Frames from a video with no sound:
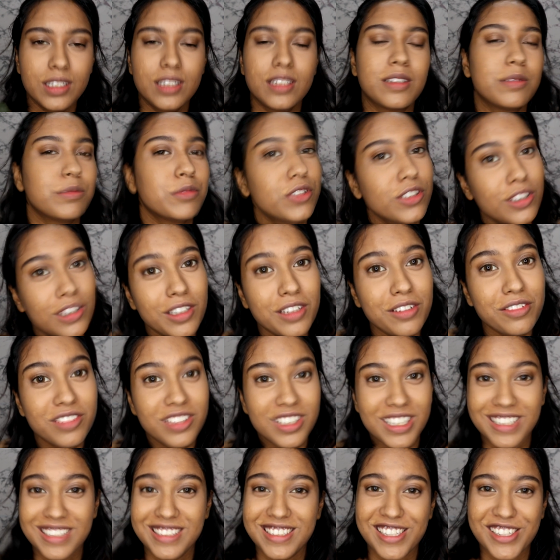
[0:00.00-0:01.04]
and I'm sorry if you
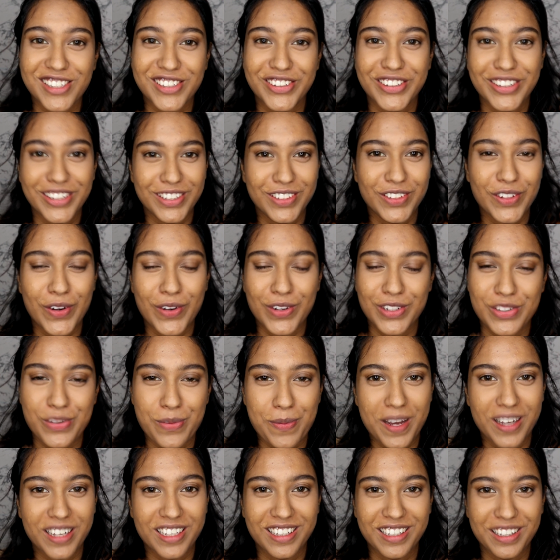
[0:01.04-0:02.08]
guys hear dogs
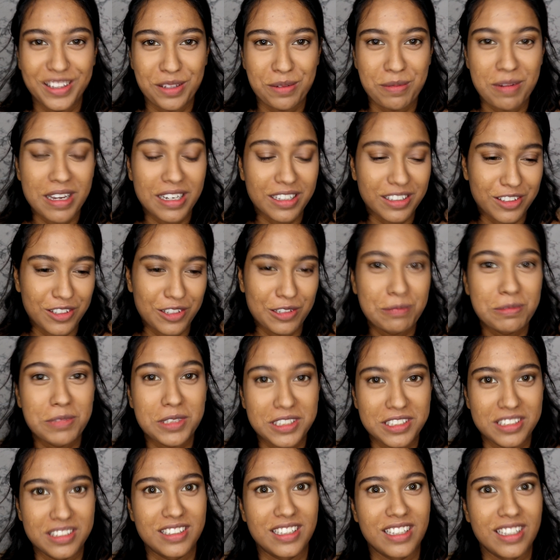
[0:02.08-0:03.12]
barking in the background
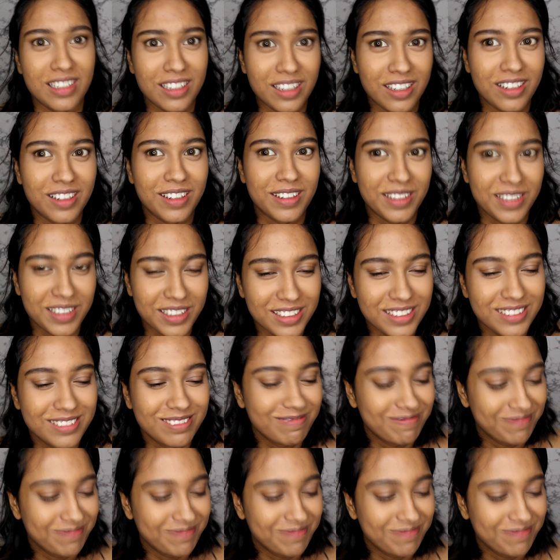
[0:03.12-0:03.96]
because they are.